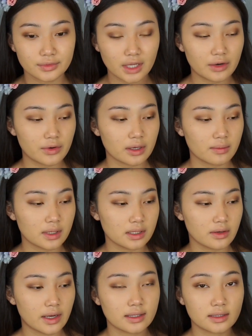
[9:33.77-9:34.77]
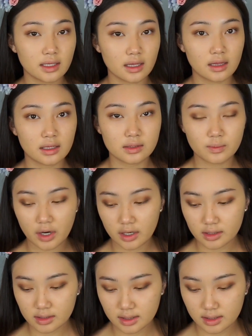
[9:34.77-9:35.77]
I recommend you guys this
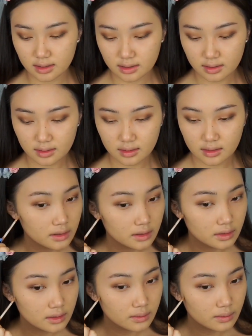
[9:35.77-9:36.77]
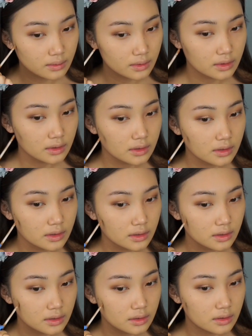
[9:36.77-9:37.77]
product. 1,
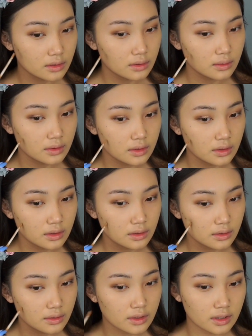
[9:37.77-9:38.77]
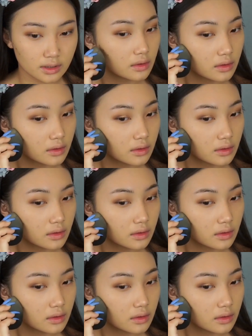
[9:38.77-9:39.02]
2, 3.